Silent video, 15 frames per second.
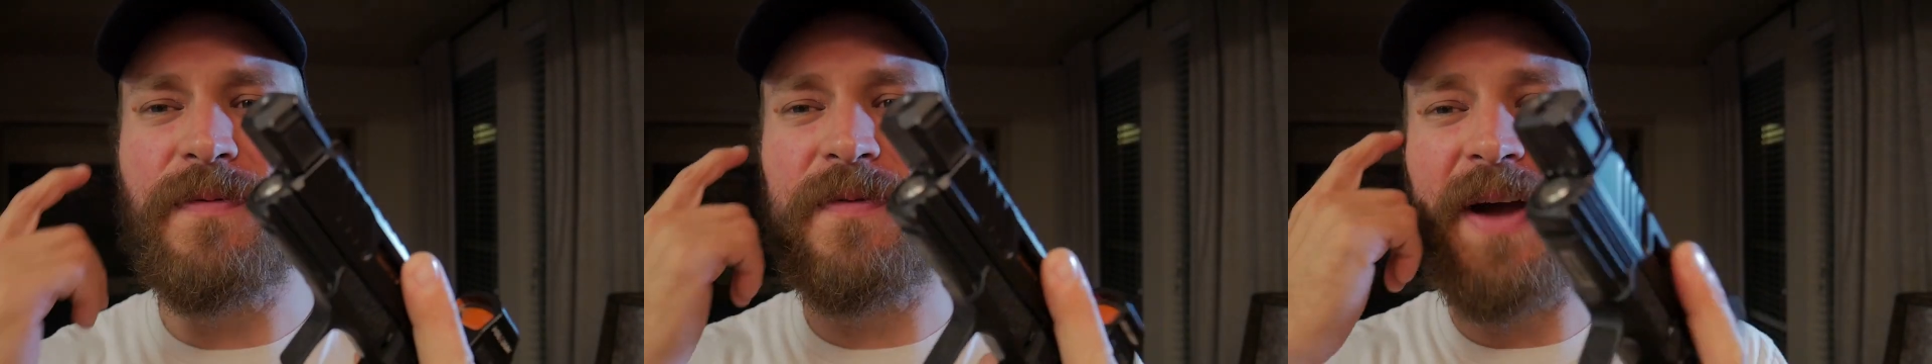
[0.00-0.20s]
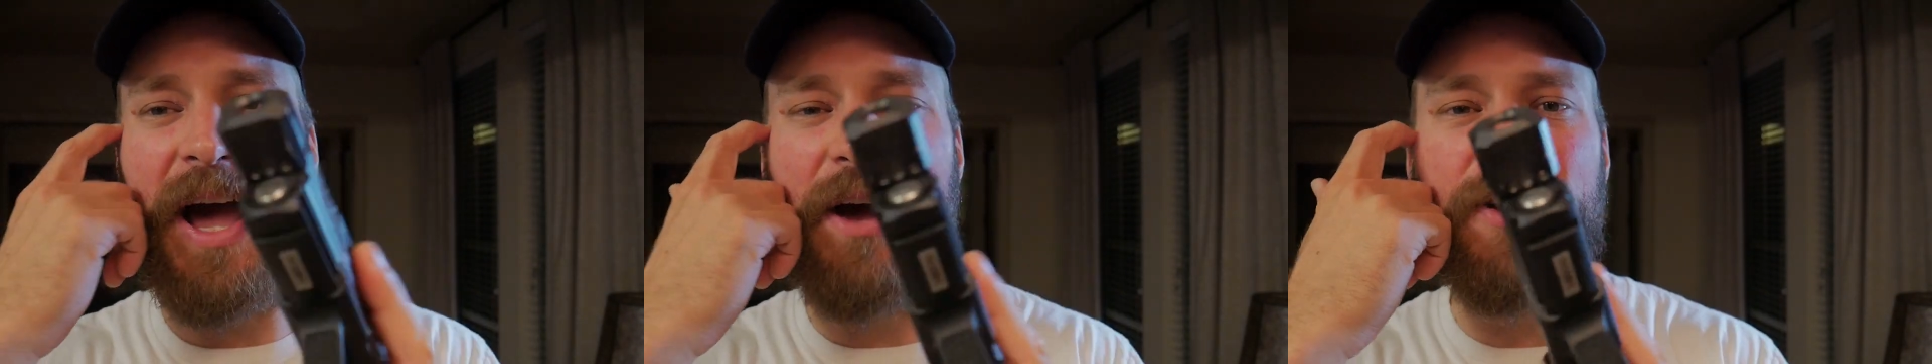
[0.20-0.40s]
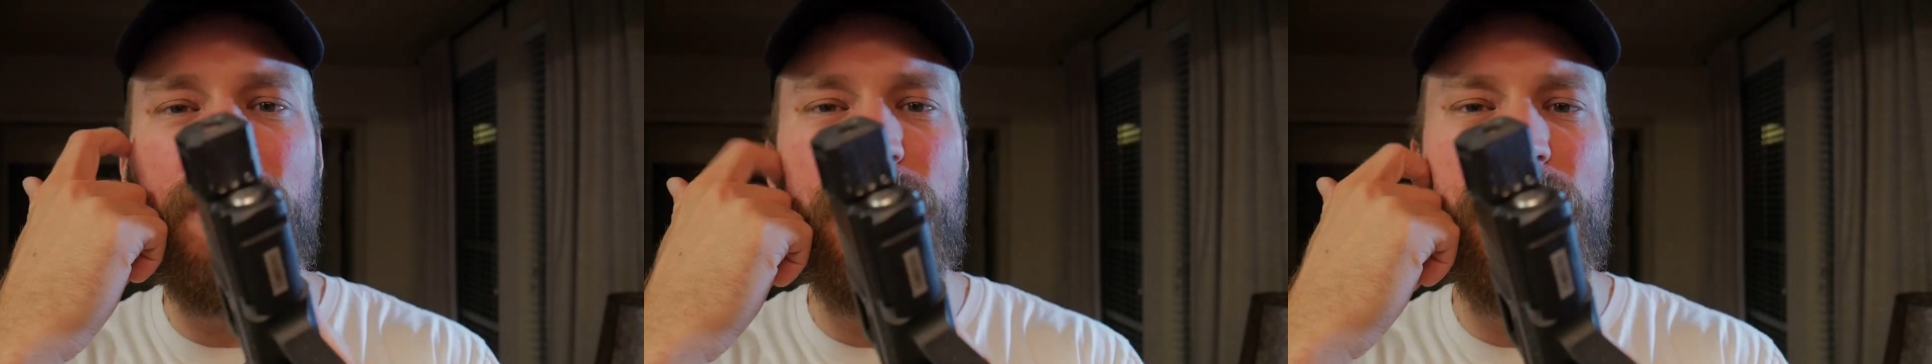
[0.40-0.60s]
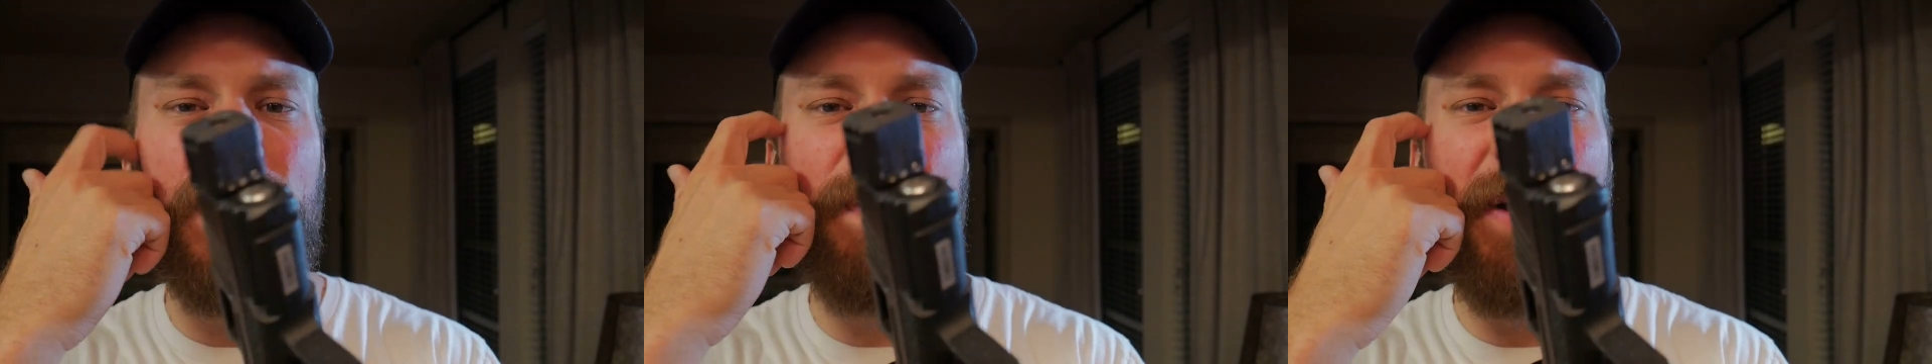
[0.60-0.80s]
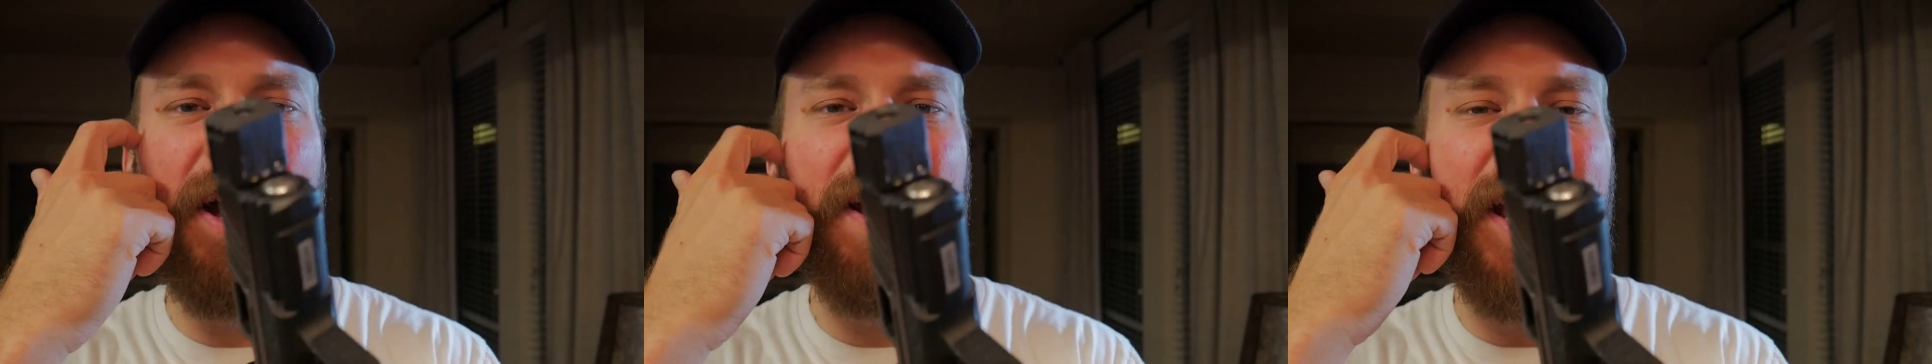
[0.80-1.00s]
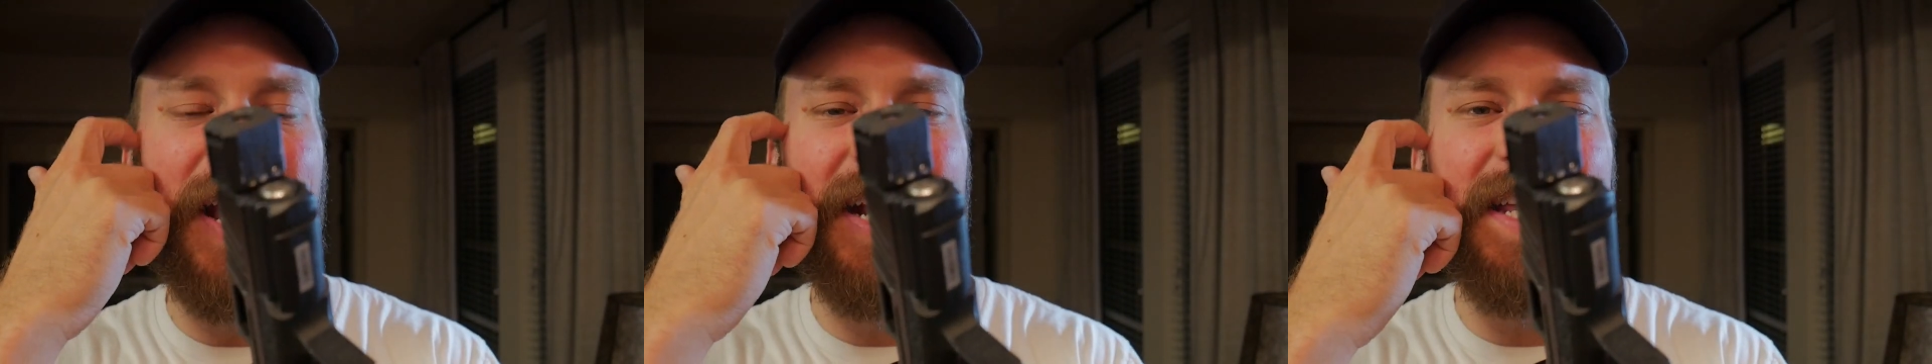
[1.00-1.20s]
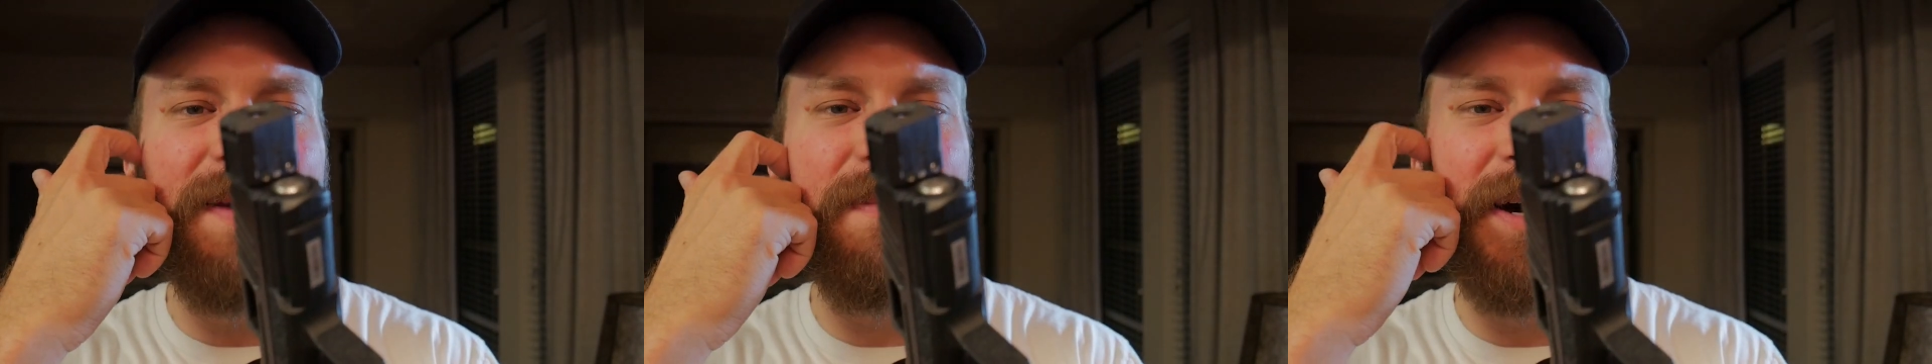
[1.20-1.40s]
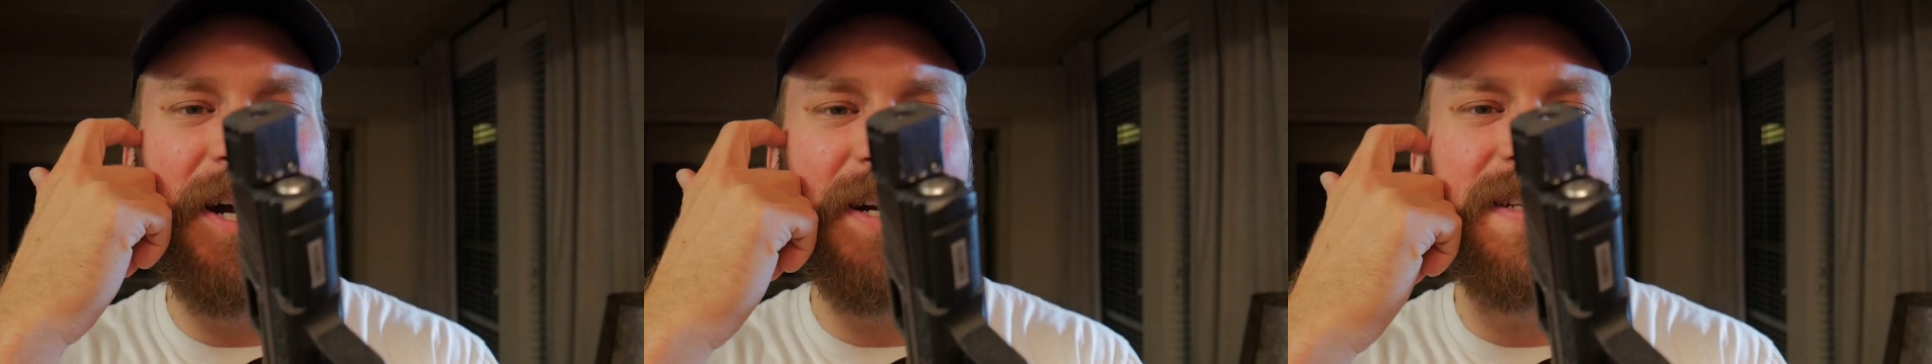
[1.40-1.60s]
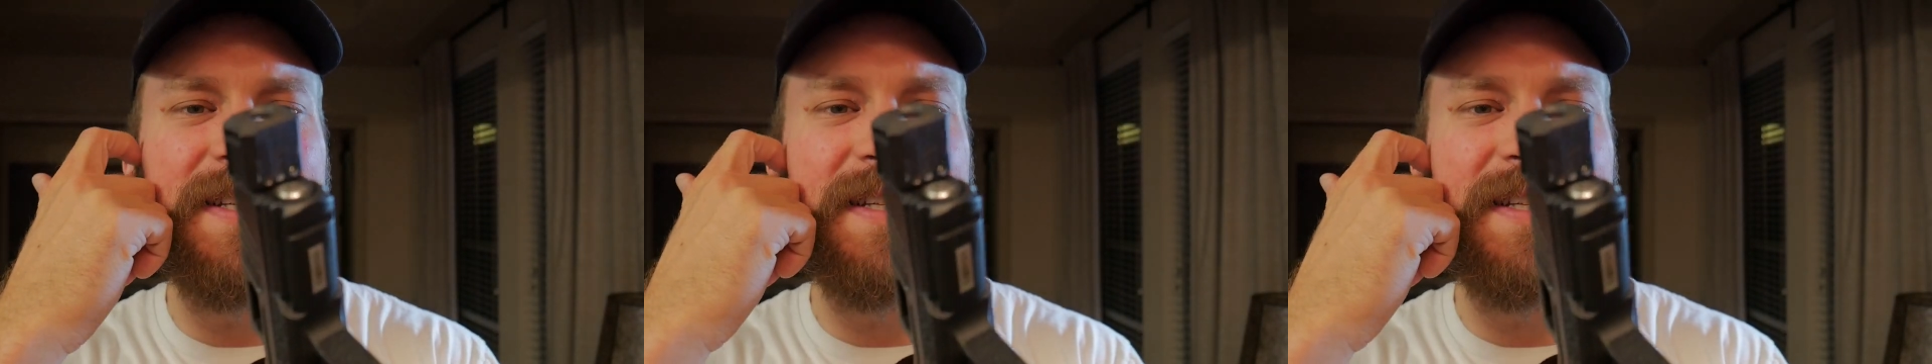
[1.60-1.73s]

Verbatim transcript: value at about 80 bucks,